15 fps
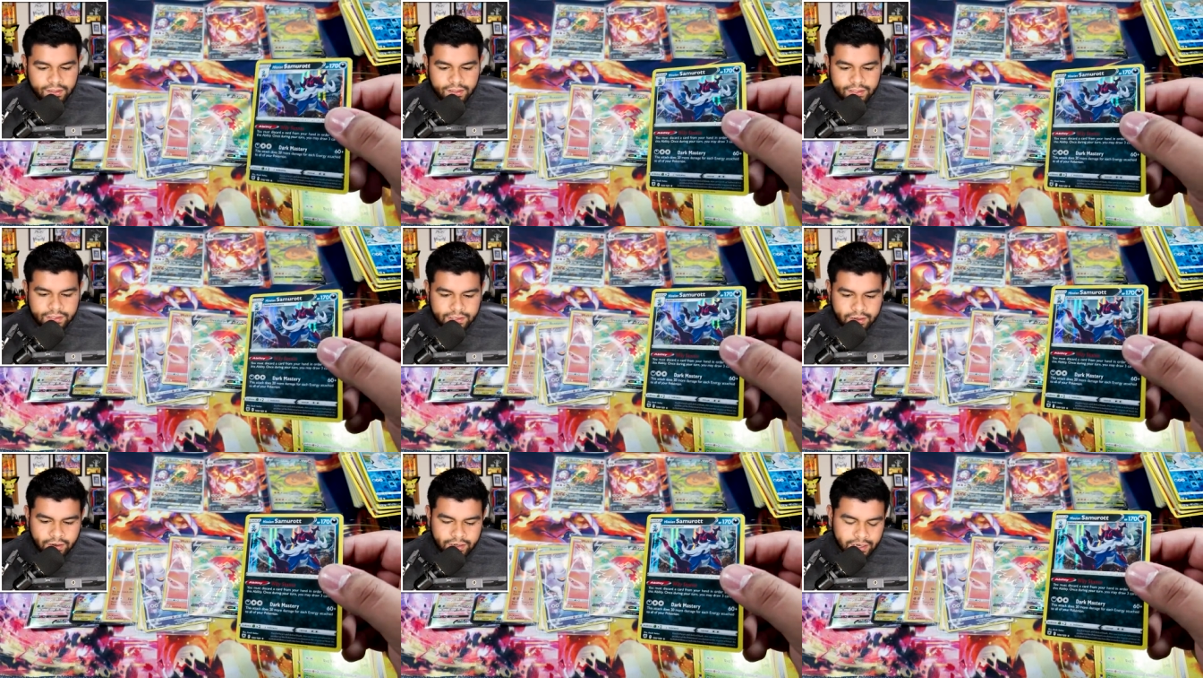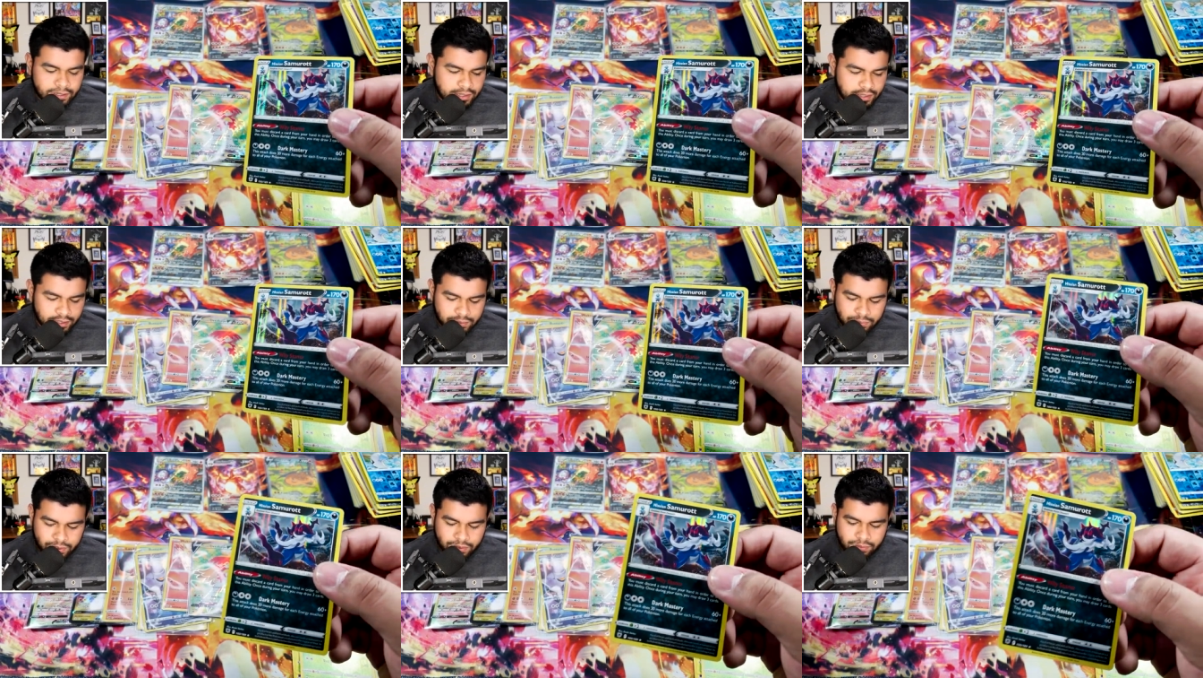This card actually
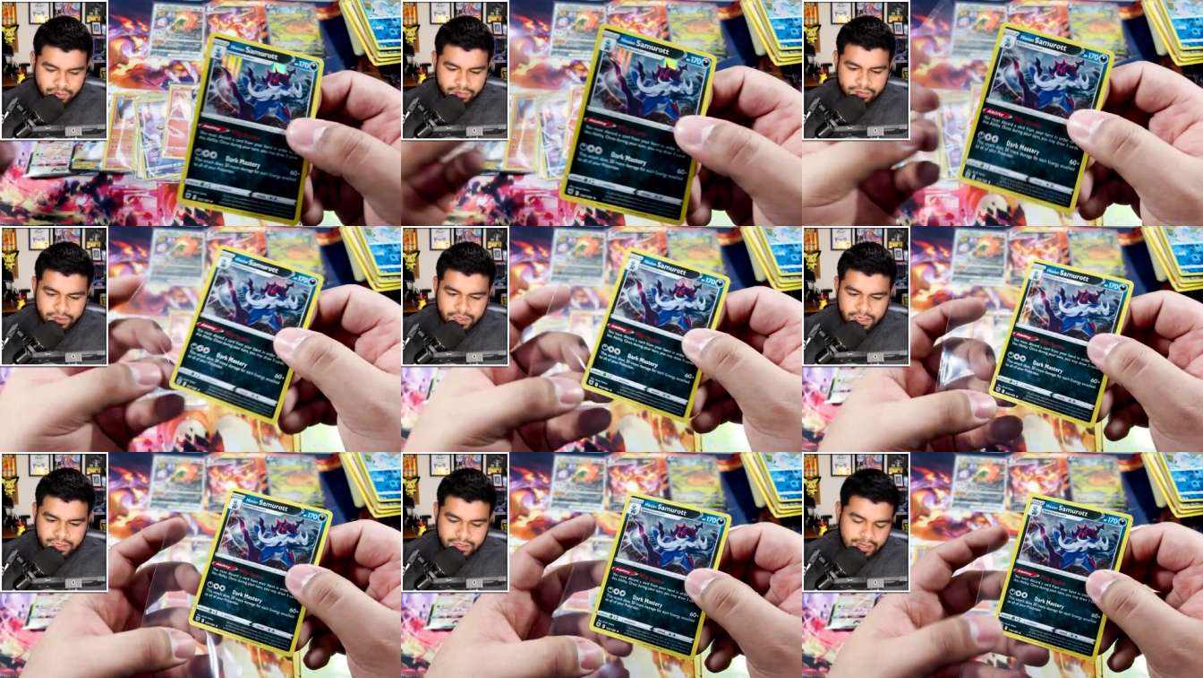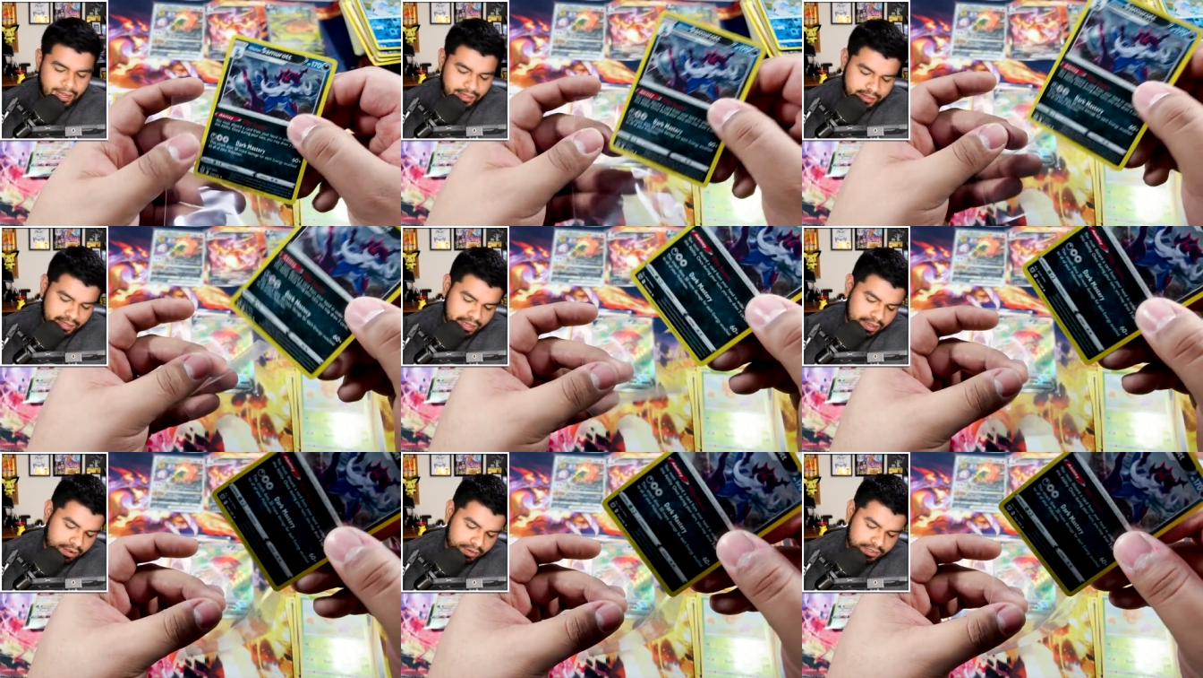looks pretty cool. Just like
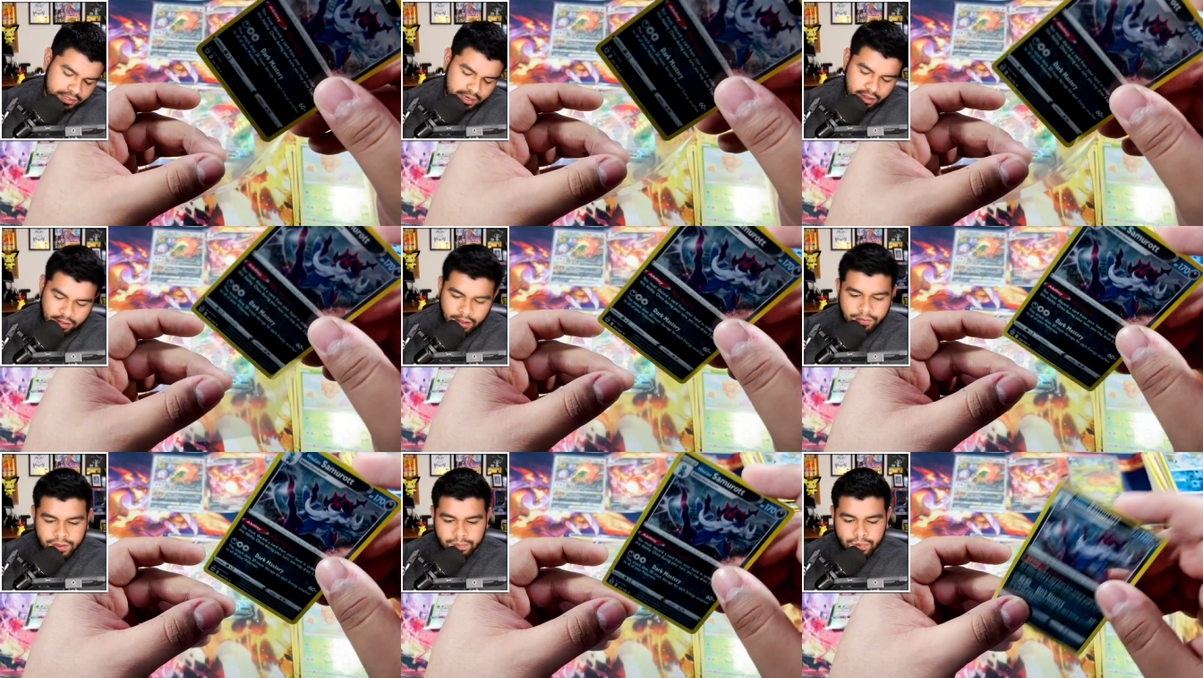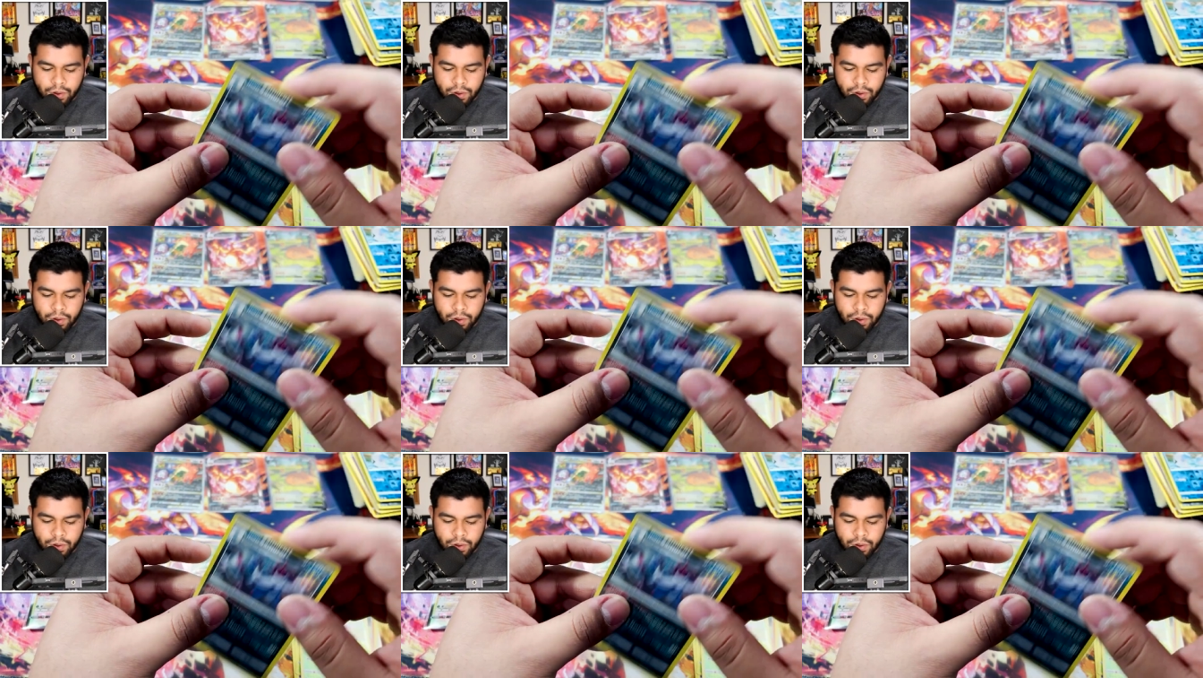the art style of the